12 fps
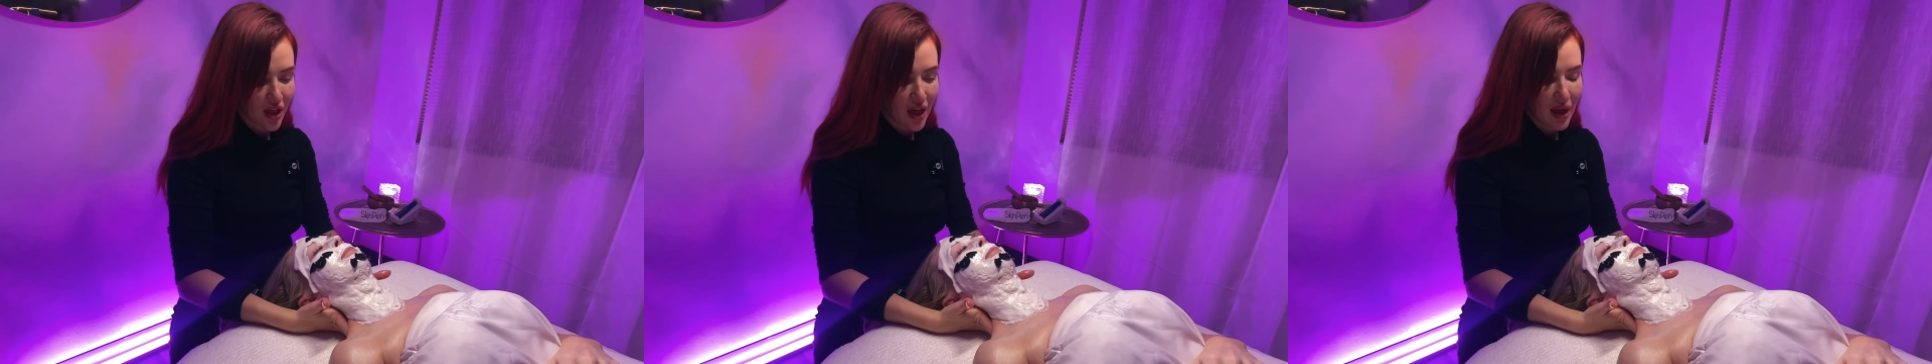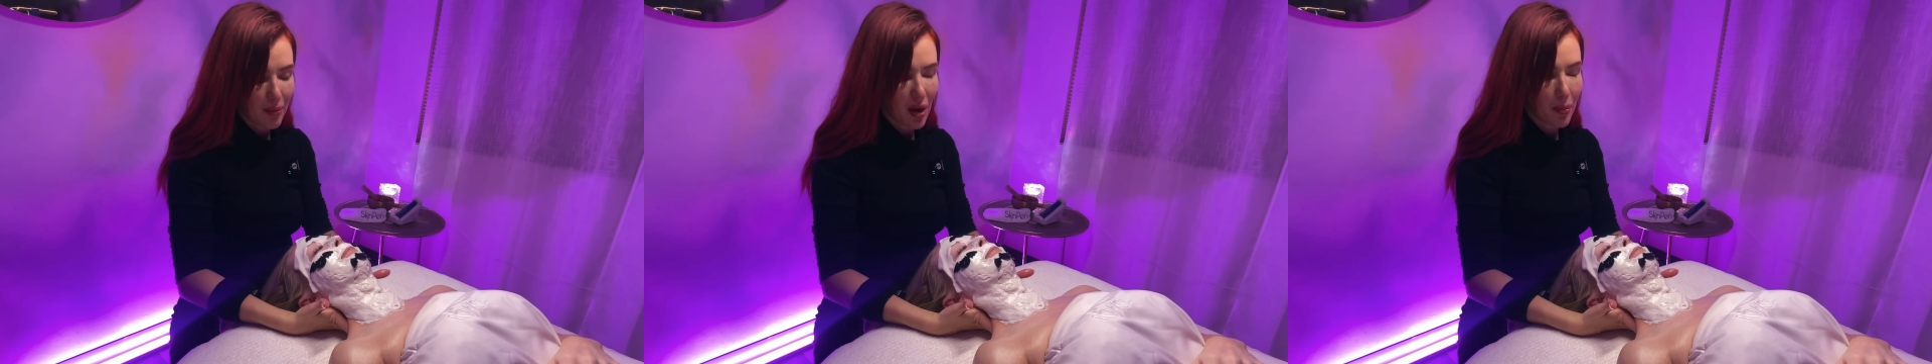
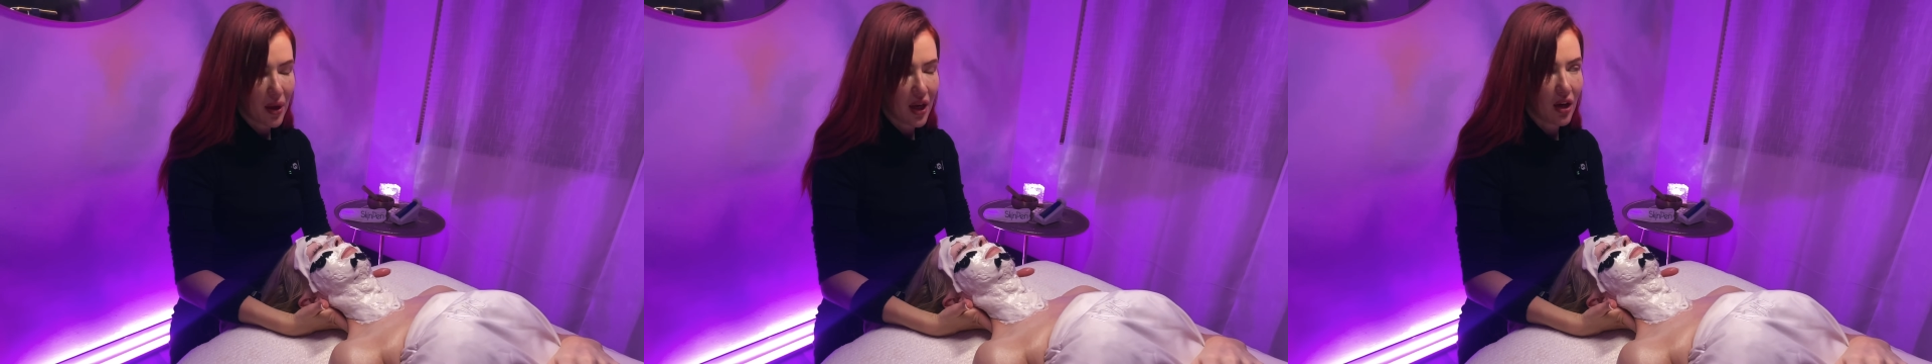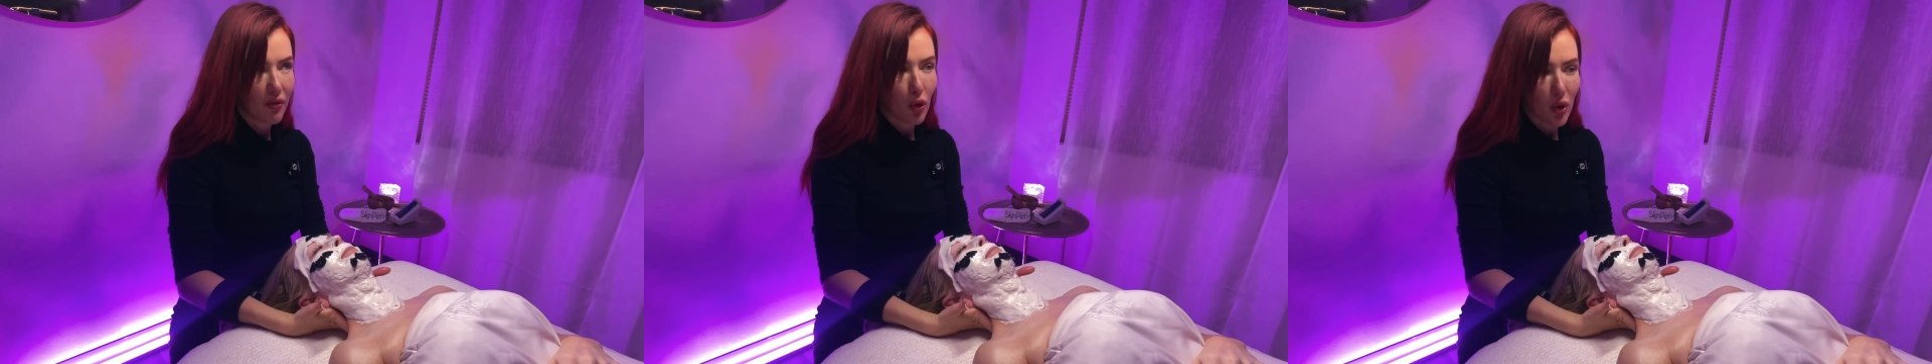time,
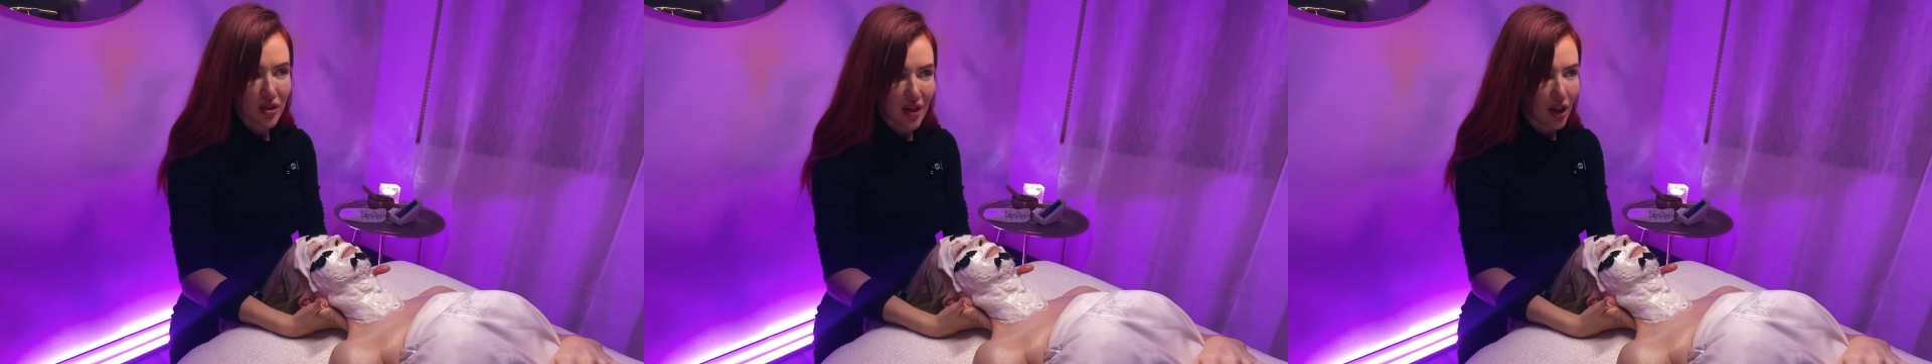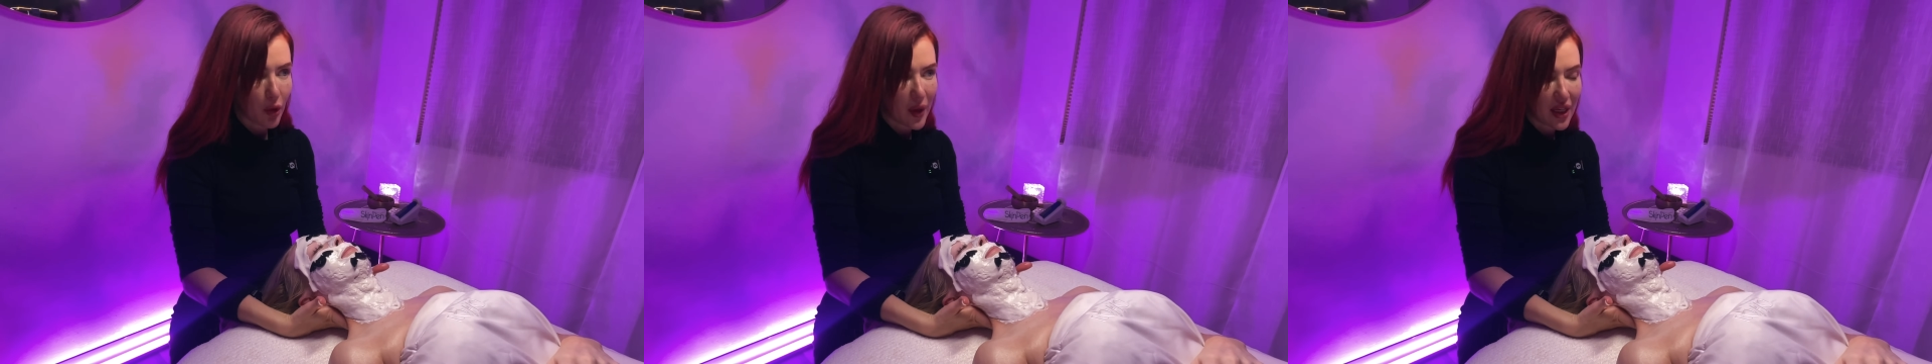but of course
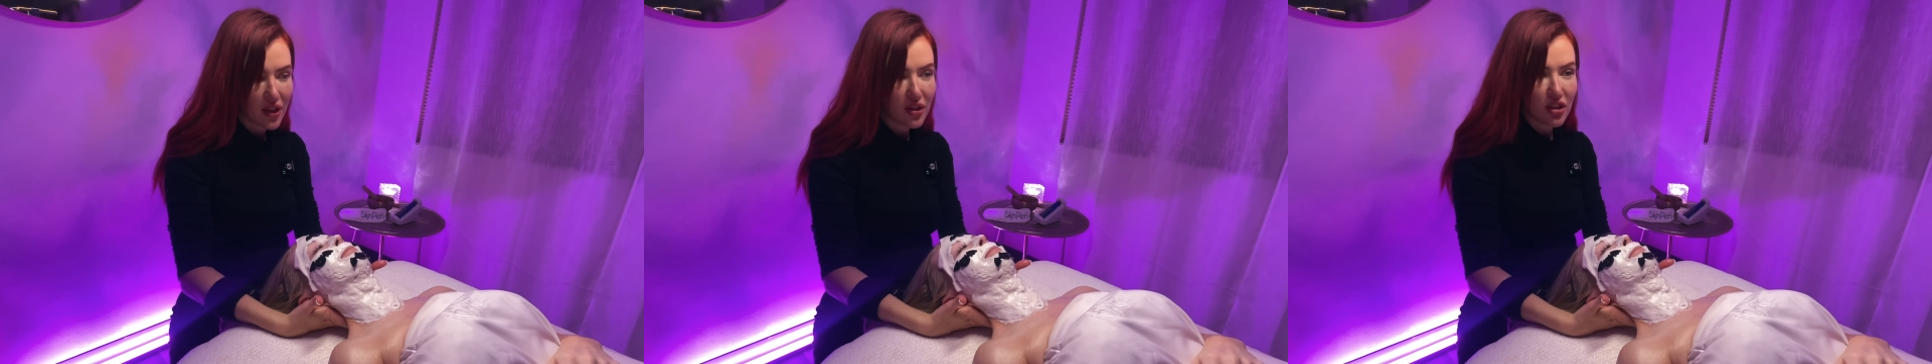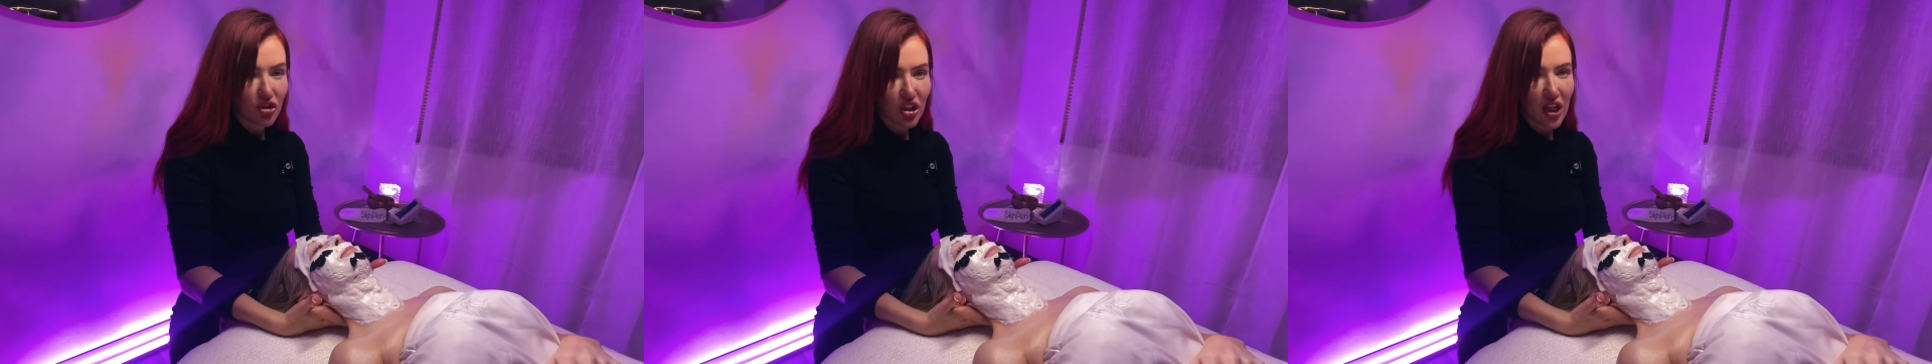Halloween
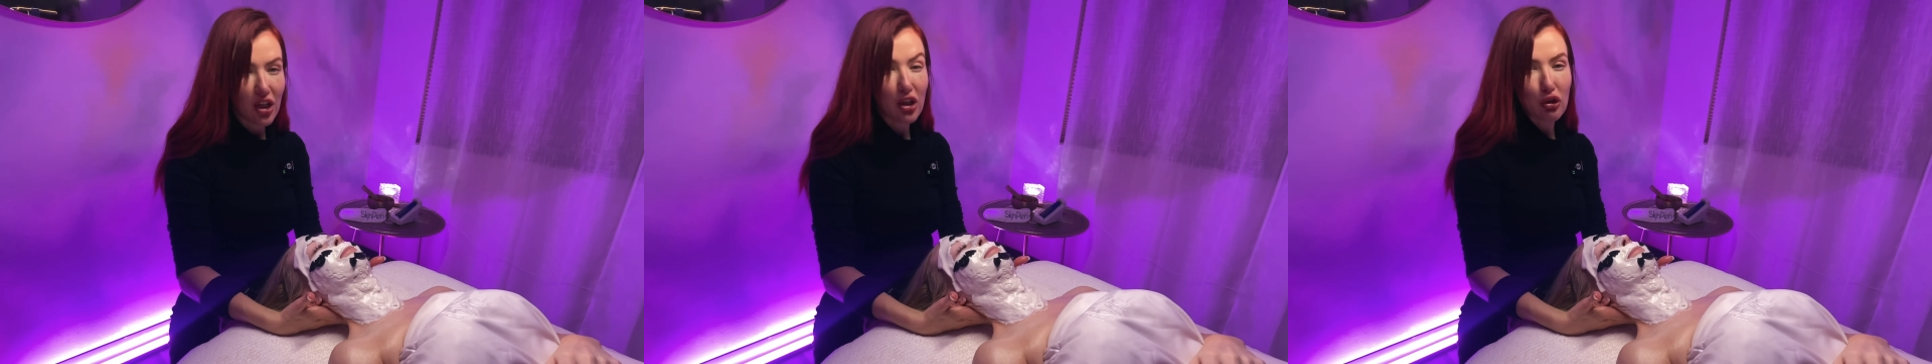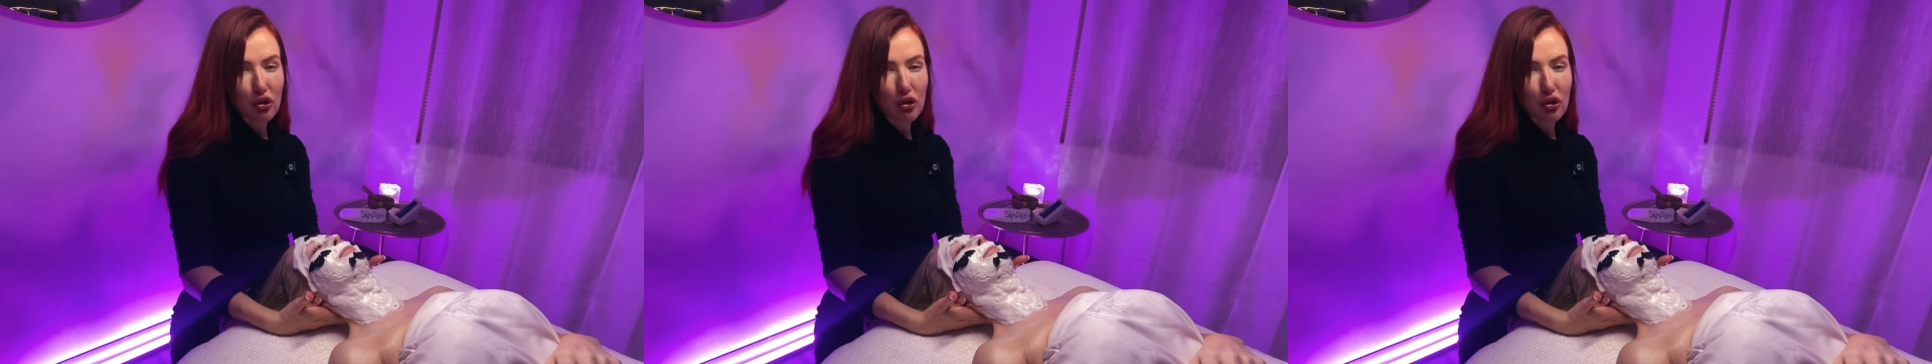edition.